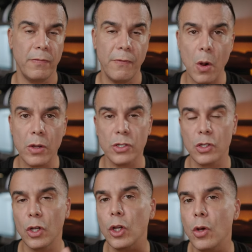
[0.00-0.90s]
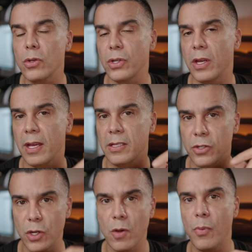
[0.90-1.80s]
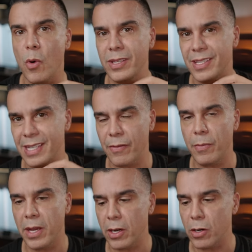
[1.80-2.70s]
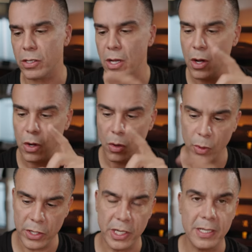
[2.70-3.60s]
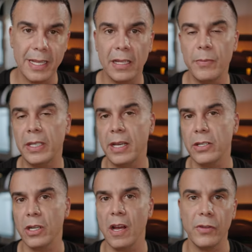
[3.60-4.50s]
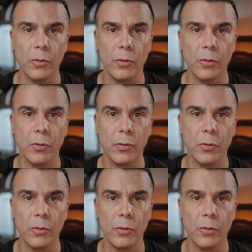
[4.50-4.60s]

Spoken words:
focus closer than 0.7 meters, which is the limitation of the